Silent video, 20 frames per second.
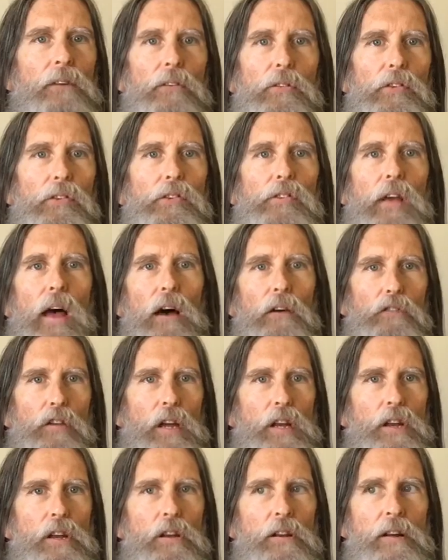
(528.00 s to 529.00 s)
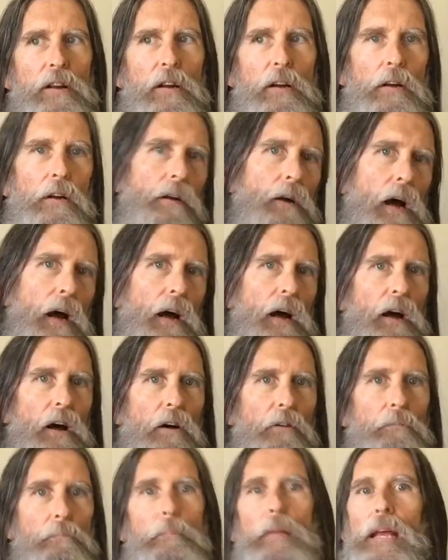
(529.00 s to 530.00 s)
seven
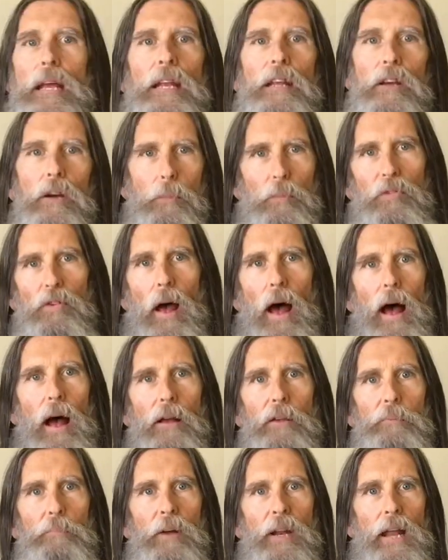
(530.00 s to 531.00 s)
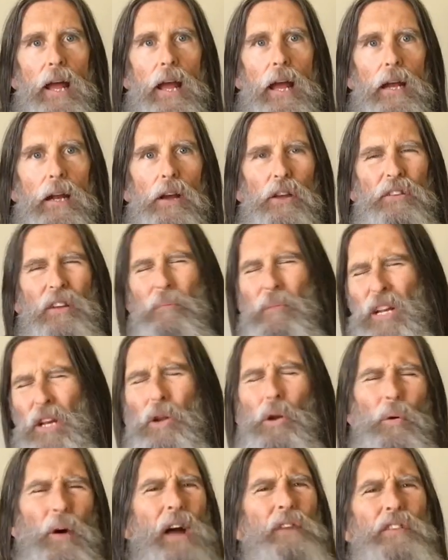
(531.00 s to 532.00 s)
Uh, medium-sized bananas. I mean,
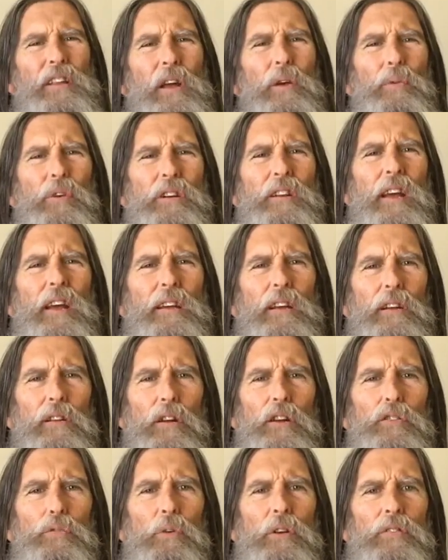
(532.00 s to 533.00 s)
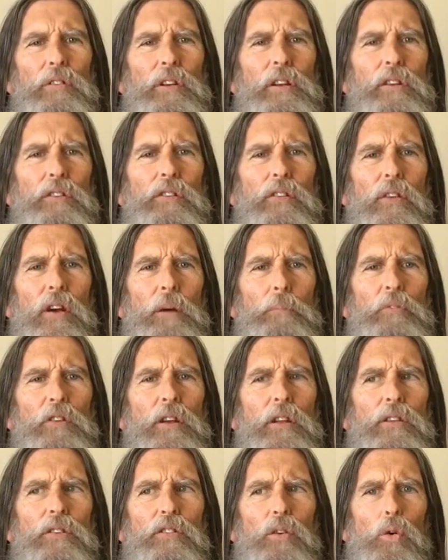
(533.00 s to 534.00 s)
you don't have to get ridiculous with the
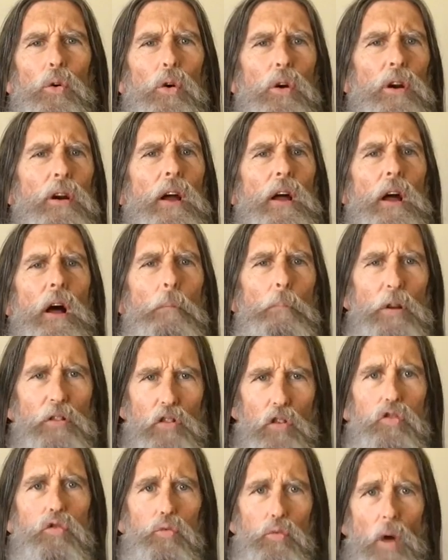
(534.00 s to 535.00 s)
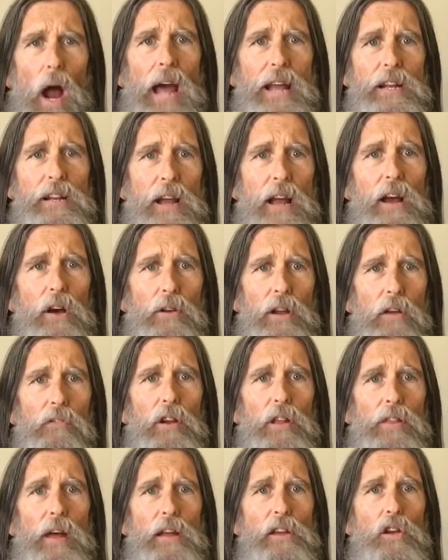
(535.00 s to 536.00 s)
descriptions, or but just write down
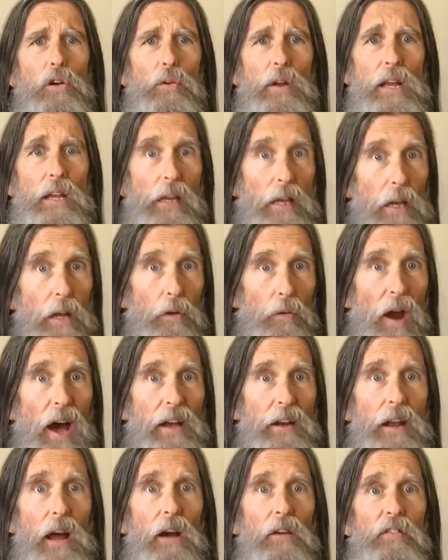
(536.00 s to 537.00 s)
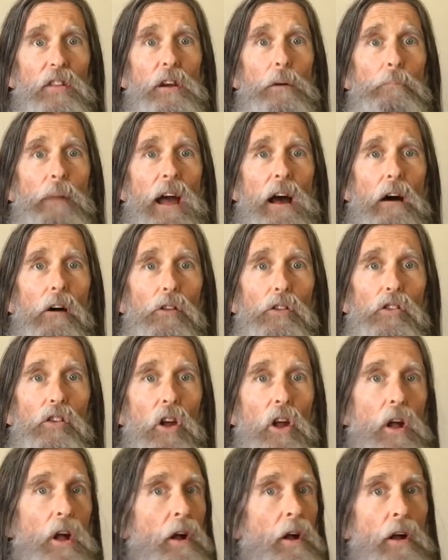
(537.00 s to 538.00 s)
everything you're eating and write down the amounts.
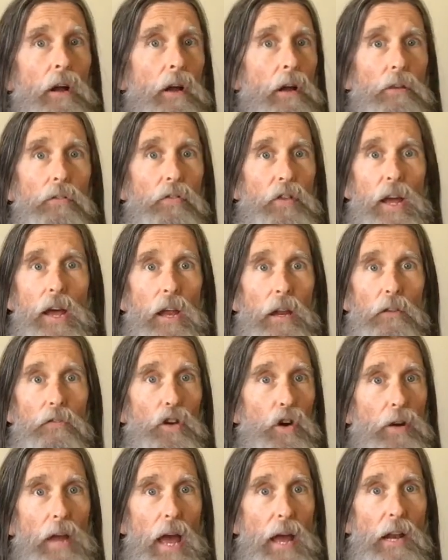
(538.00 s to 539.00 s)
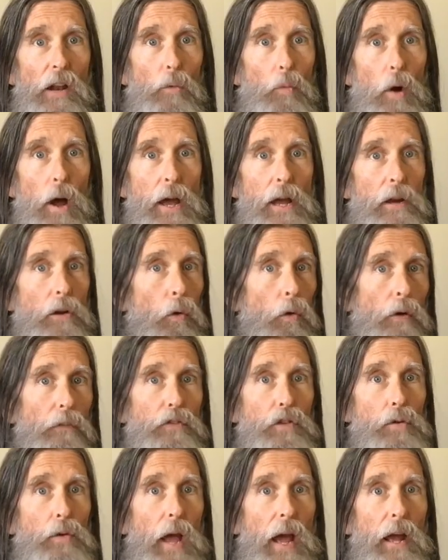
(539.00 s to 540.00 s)
Then if you're gaining weight, or
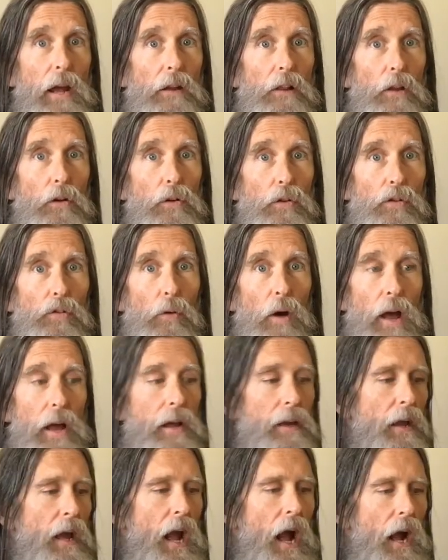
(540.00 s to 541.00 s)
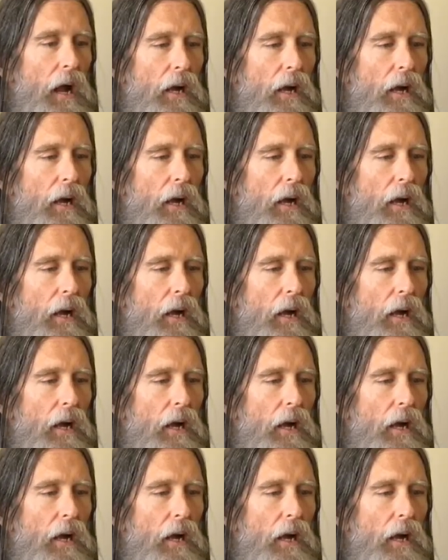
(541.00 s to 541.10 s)
if you can't lose weight,